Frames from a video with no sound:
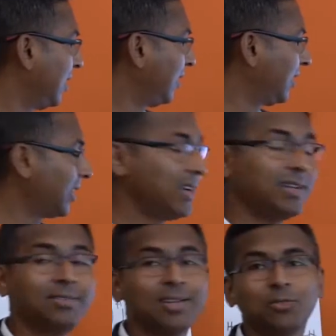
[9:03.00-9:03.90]
Second
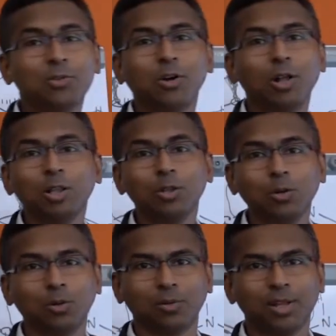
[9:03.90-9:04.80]
is that we all
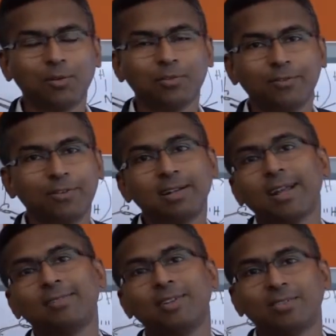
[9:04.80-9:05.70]
know our favorite
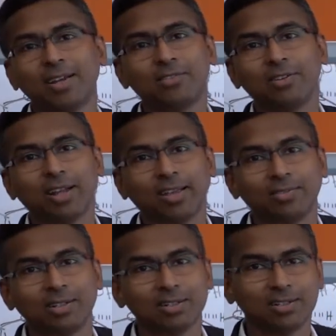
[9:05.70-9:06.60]
acid, citric
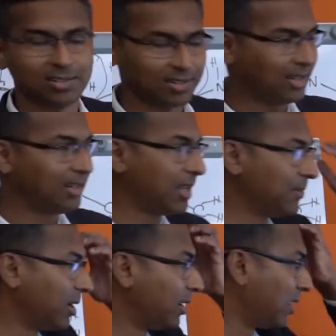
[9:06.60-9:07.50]
acid in
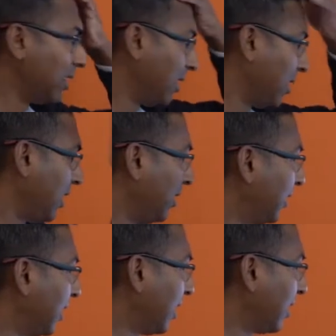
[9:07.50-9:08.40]
lemon is
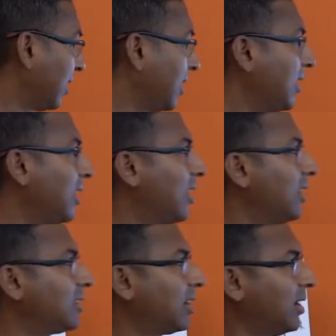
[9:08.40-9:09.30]
there.
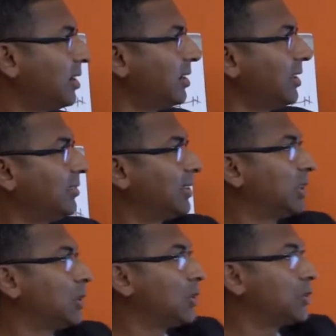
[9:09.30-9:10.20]
Third is the
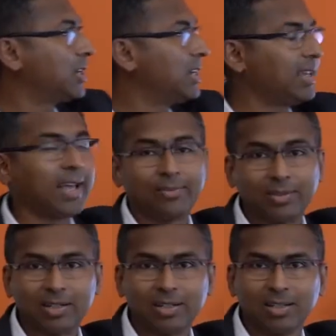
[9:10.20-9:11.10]
chlorogenic
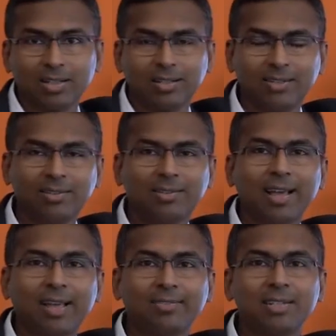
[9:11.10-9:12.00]
acid. This is the
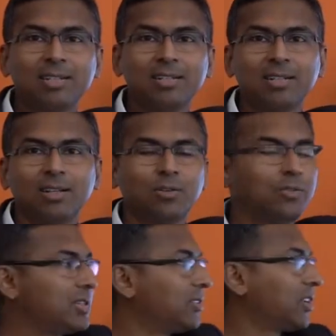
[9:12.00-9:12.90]
acid
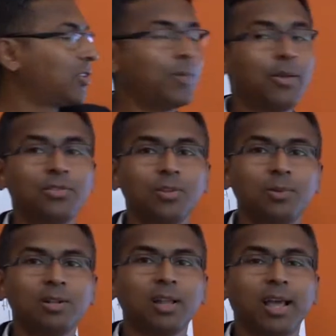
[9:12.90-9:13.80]
which is
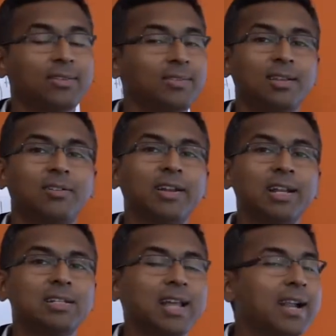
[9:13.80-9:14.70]
responsible, has a
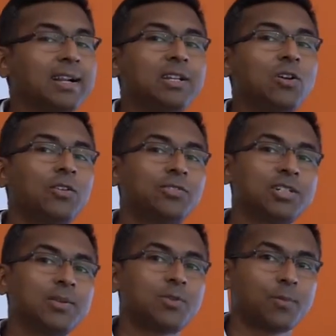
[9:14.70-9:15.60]
great
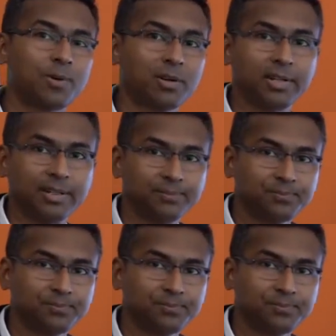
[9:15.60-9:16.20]
antioxidant property.